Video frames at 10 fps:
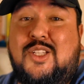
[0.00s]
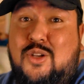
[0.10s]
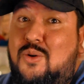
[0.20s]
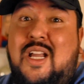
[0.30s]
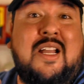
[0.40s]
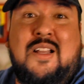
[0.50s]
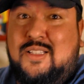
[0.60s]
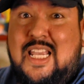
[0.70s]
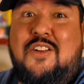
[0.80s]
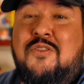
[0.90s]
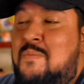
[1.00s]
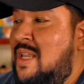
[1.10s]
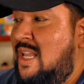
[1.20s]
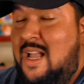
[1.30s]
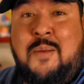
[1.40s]
So take it from
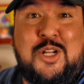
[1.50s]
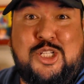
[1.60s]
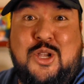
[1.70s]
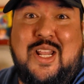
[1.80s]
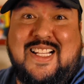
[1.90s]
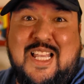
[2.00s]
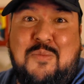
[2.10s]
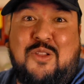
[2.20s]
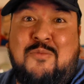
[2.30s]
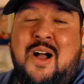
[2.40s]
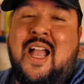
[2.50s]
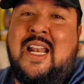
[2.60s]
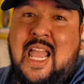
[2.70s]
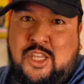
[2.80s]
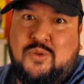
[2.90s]
me, I'm gonna show you an example of mine
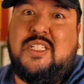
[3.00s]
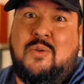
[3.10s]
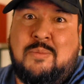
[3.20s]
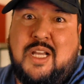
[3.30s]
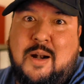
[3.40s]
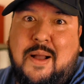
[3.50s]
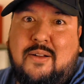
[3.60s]
and you'll see what I'm talking about.